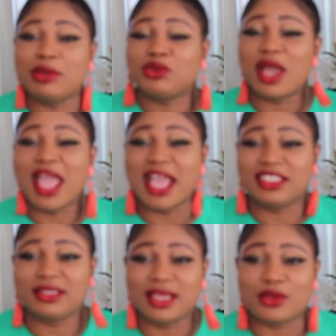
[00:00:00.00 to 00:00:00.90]
was why I
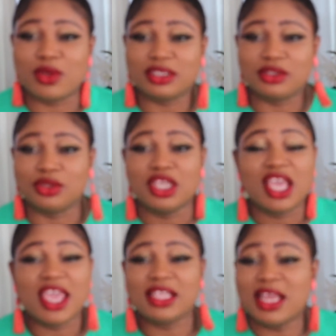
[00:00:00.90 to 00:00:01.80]
asked you that question.
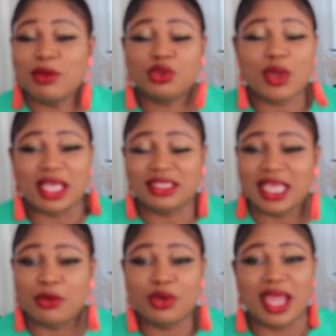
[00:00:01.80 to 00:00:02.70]
That was why
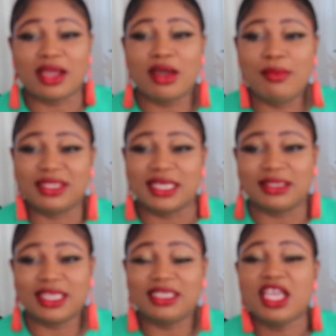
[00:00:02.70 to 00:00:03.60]
I wrote that comment. I
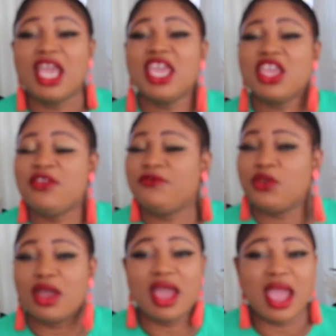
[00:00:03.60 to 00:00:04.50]
said, if
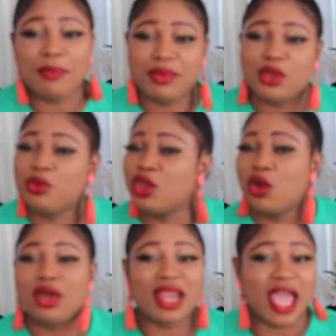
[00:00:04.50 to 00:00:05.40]
you're happy, we're
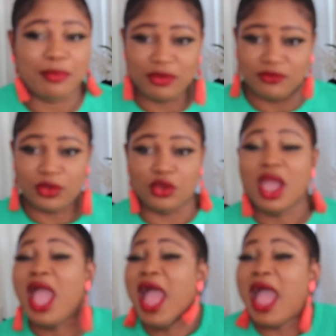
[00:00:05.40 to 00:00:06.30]
all happy for you.
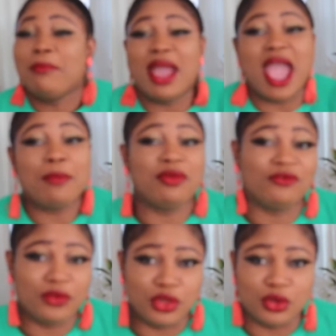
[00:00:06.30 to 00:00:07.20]
I'm happy
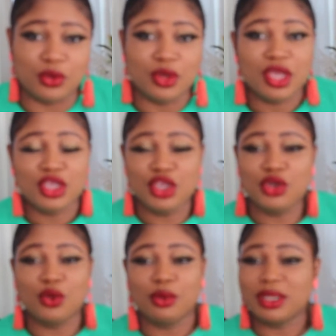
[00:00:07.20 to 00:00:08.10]
for you.
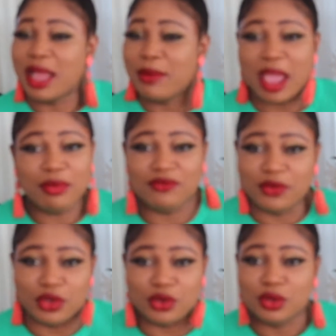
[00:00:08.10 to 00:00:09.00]
You know, I'm happy
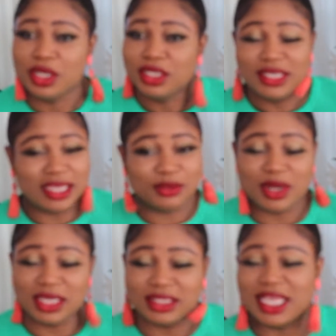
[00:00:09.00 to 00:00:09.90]
for you. That's what
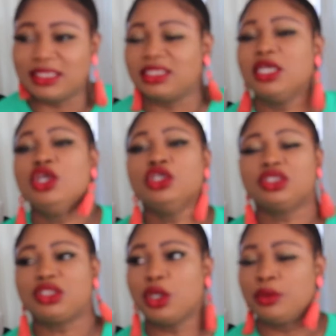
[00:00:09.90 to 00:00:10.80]
I said.
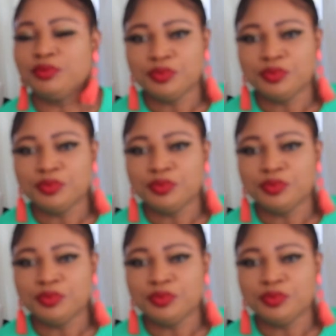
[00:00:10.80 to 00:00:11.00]
So